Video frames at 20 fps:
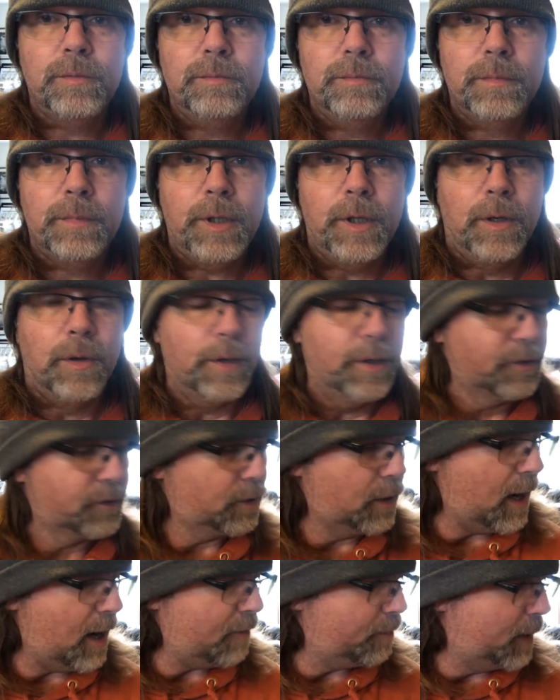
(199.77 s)
this
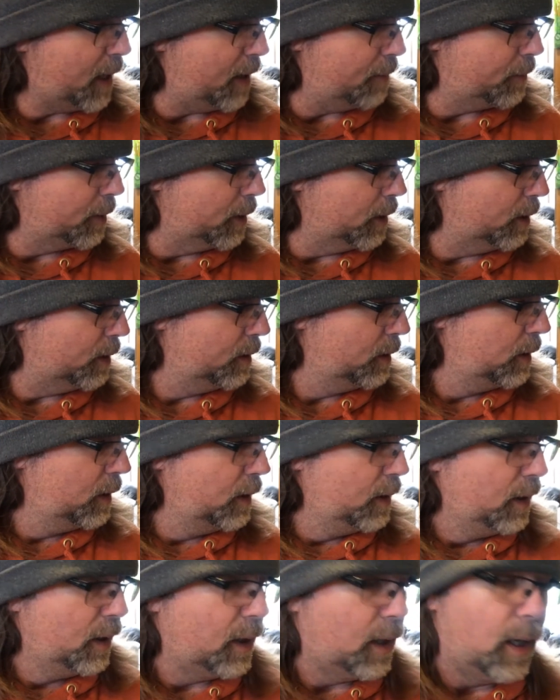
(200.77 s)
graph paper.
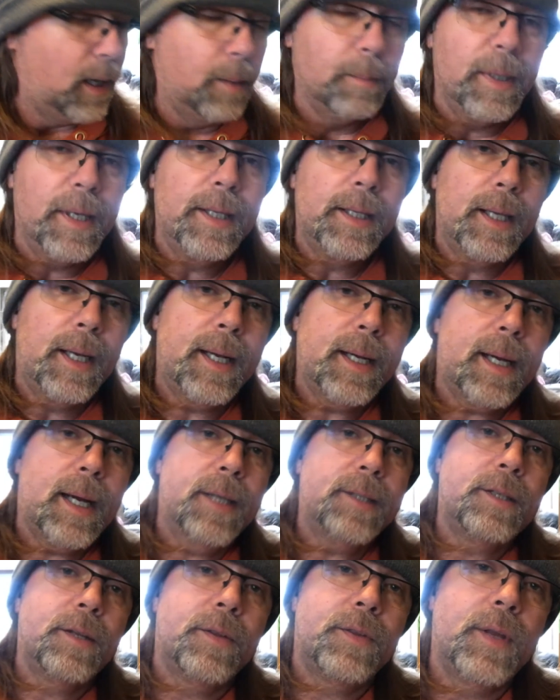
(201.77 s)
And then I
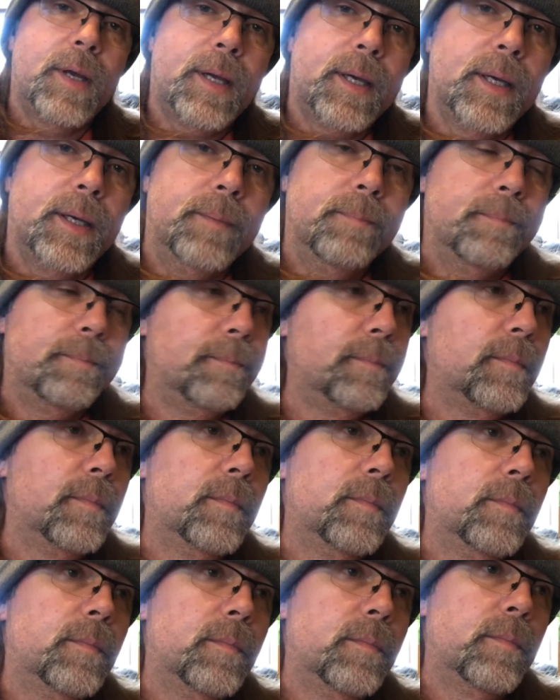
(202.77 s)
got to thinking,
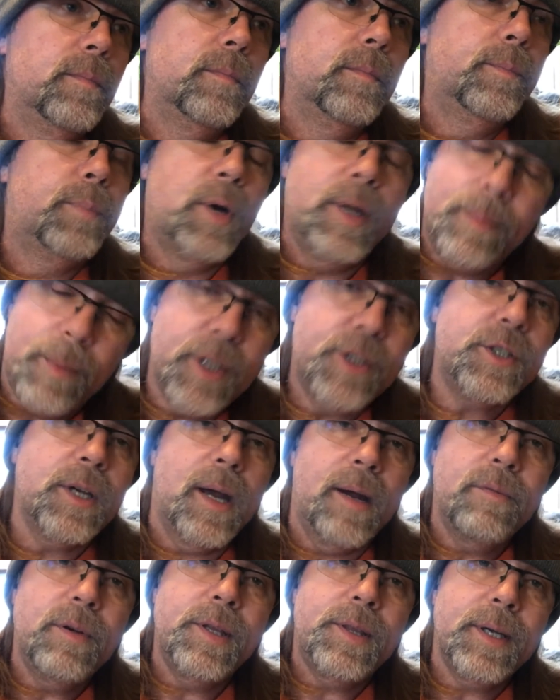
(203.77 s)
pretty much
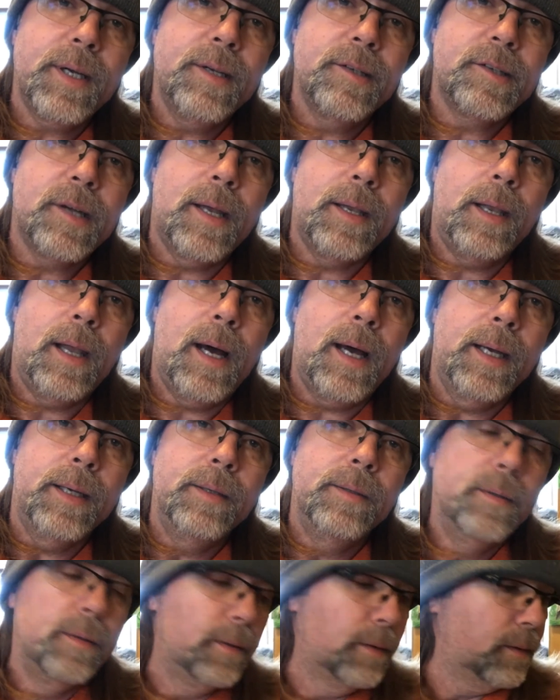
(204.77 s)
everything is
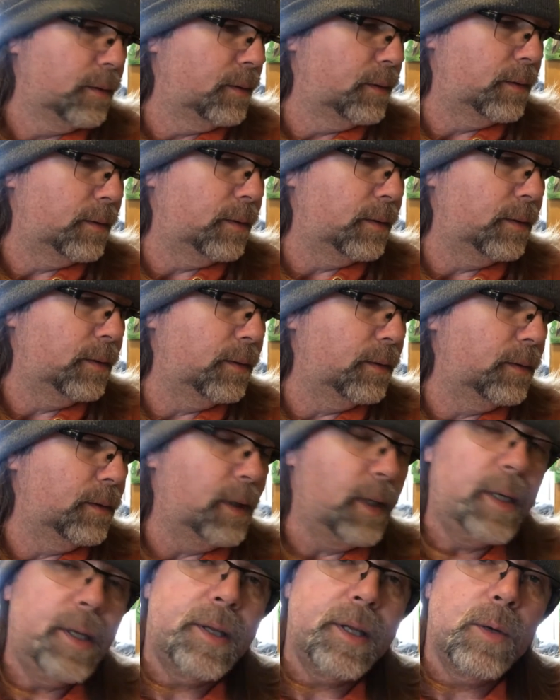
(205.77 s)
online.
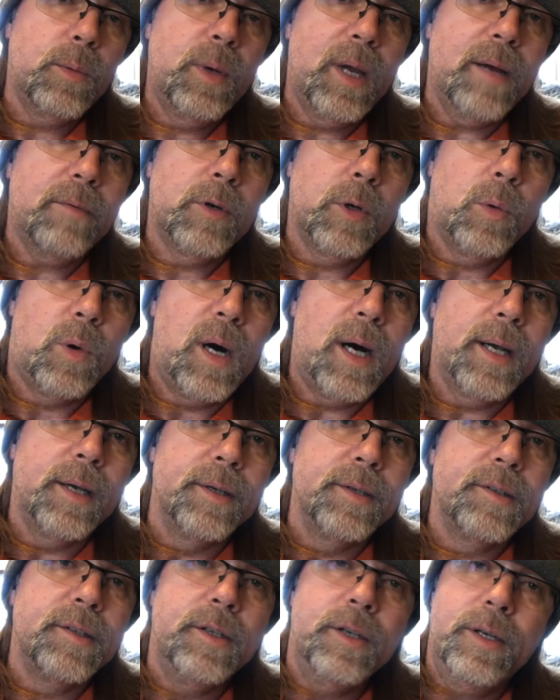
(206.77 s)
Anything we ever want
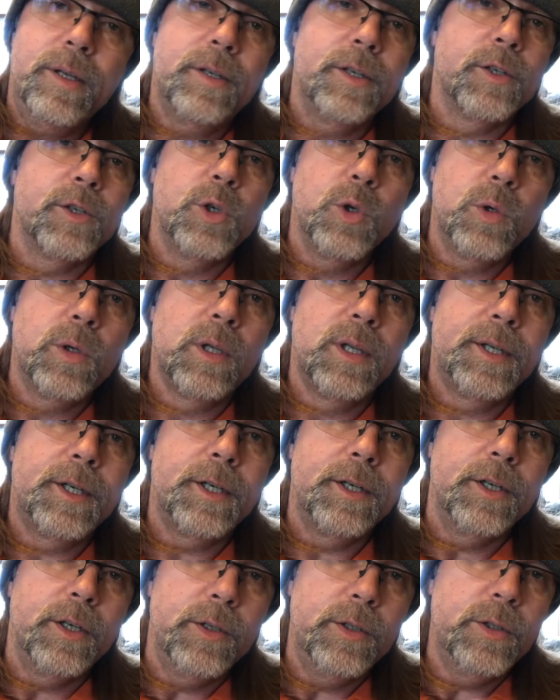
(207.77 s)
is you either Google it
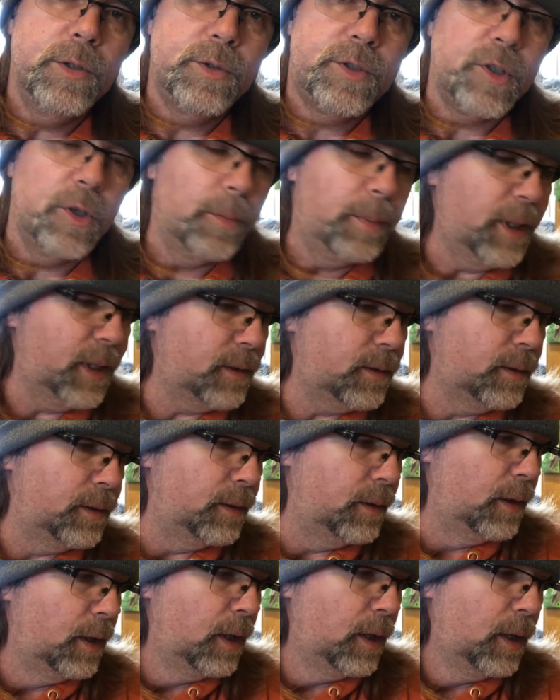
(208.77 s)
or you YouTube it,
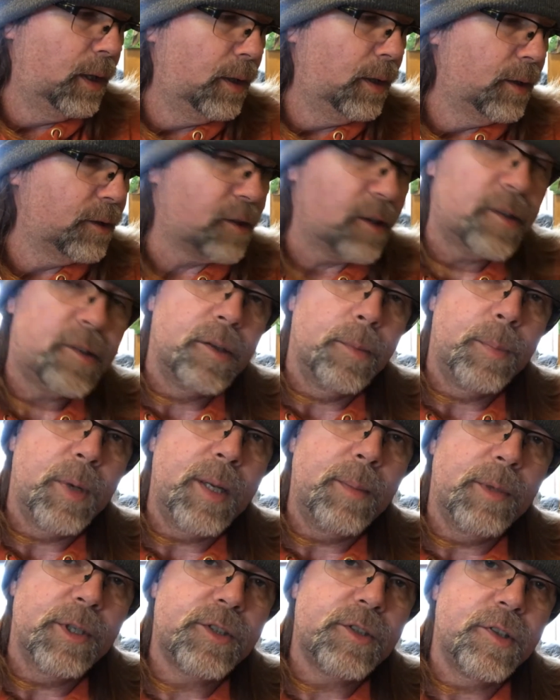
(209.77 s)
and since they're
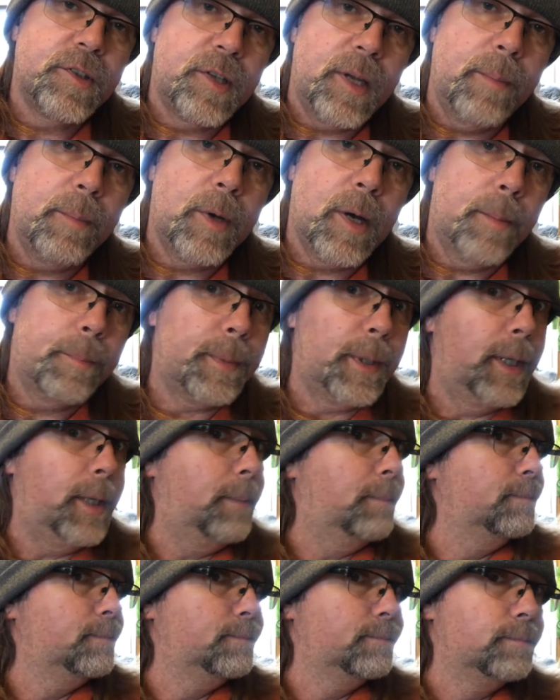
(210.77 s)
pretty much the same company,
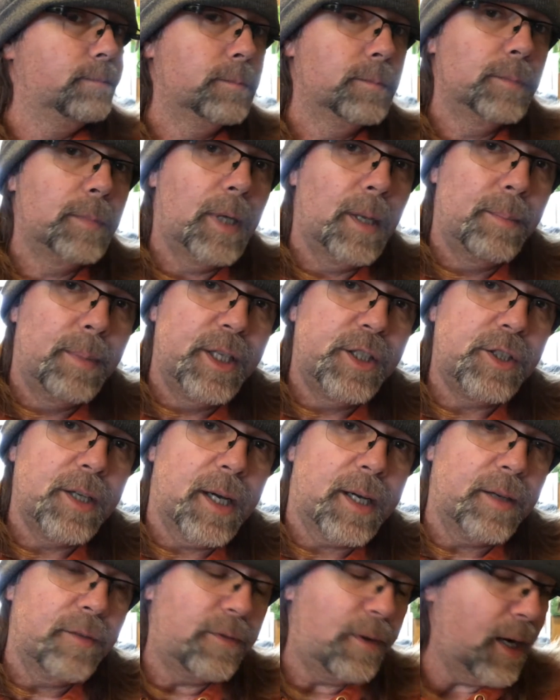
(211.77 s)
I bet you I
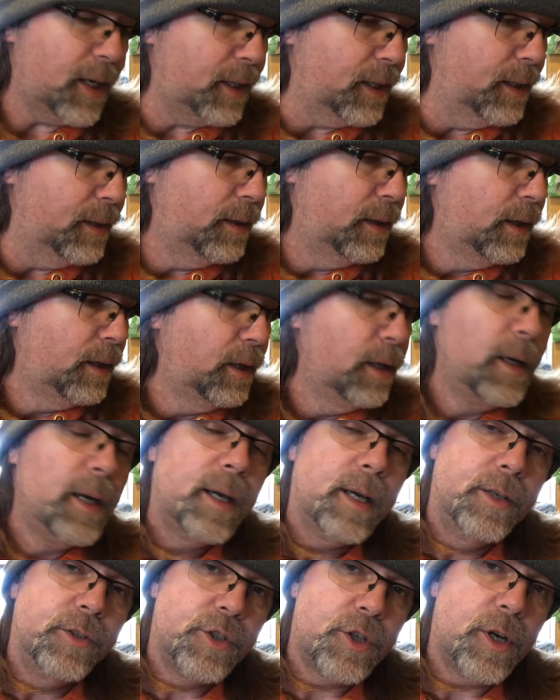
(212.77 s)
could find it.
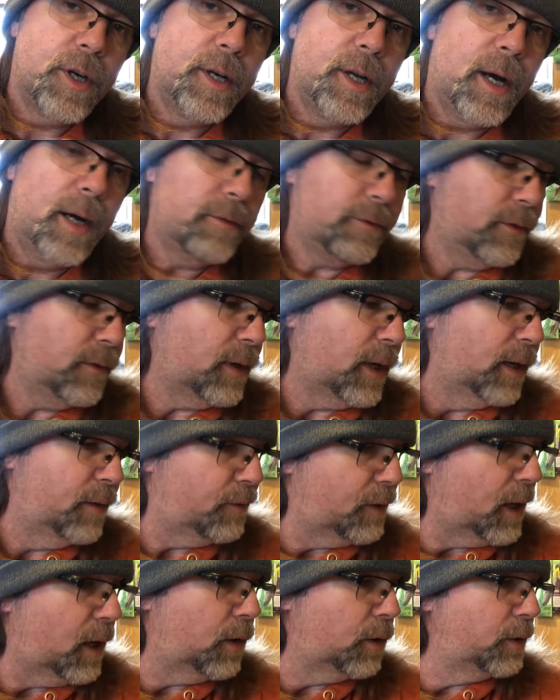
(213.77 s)
And sure enough, I
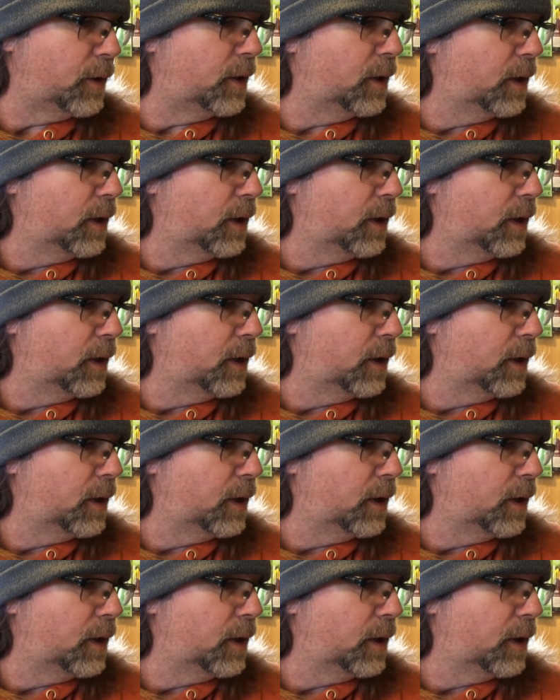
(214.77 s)
found